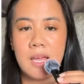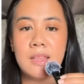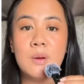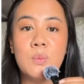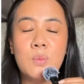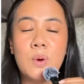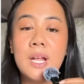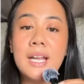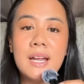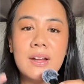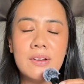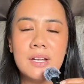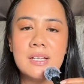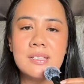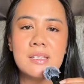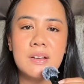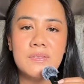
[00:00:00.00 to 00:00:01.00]
And then what
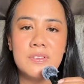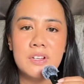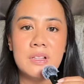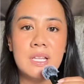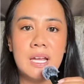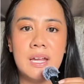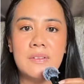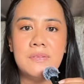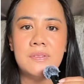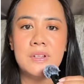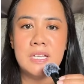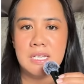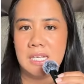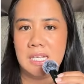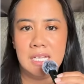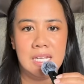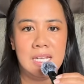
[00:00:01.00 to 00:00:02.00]
areas of your life
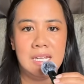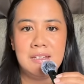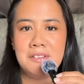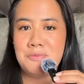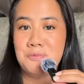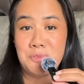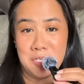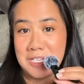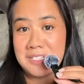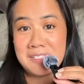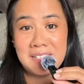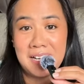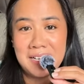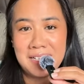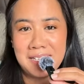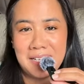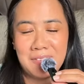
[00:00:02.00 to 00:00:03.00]
need
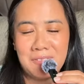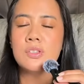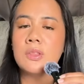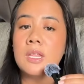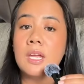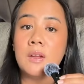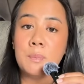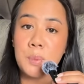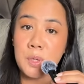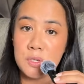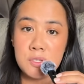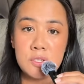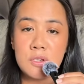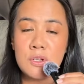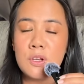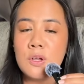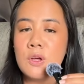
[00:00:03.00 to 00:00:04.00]
redesigning. So think
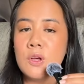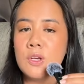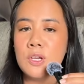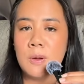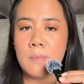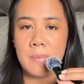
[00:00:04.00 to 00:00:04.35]
personal, your